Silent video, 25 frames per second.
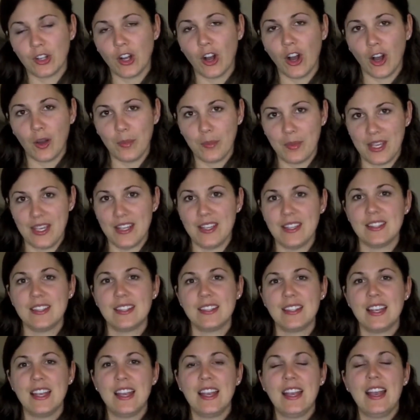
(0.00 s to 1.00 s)

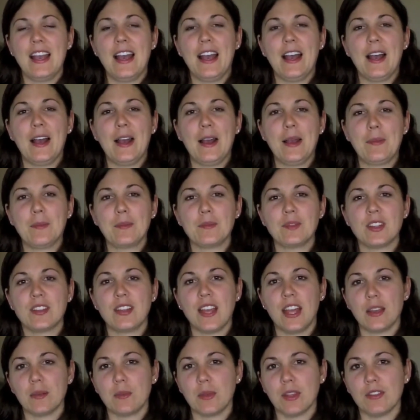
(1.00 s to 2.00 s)
copies to
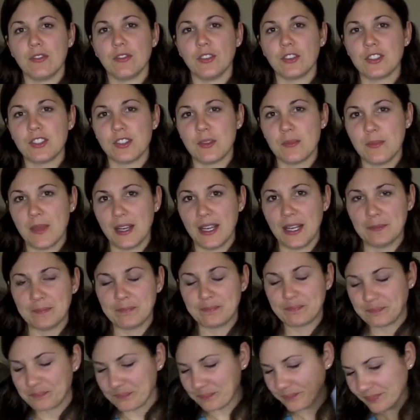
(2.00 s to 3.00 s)
thank me for submitting.